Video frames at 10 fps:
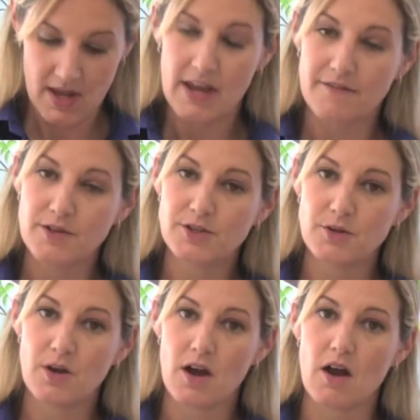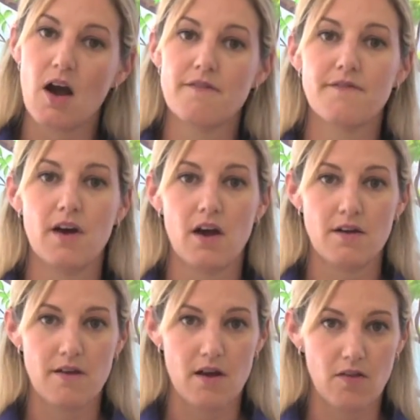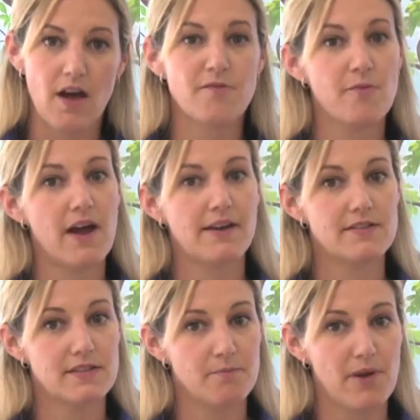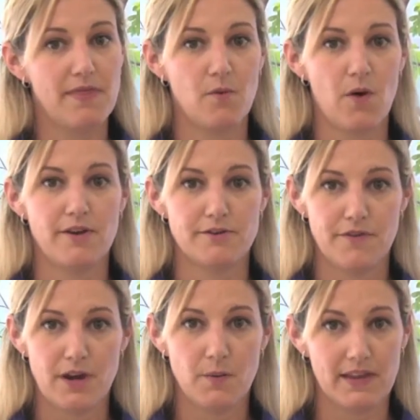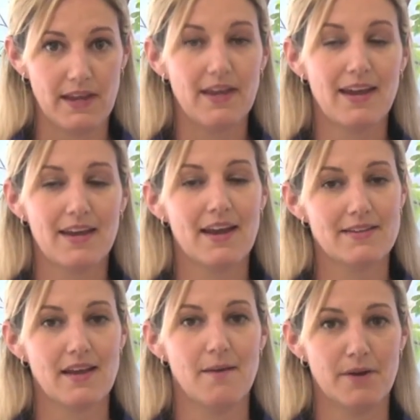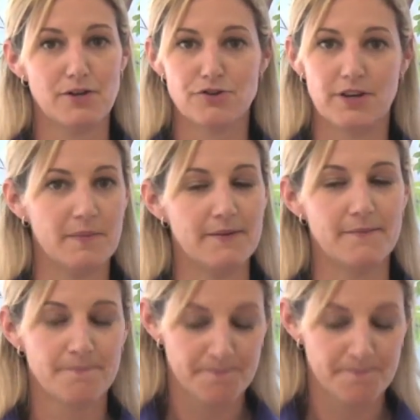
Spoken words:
If you do knock off a lot of brackets and bend the wires frequently, it can add time on your treatment.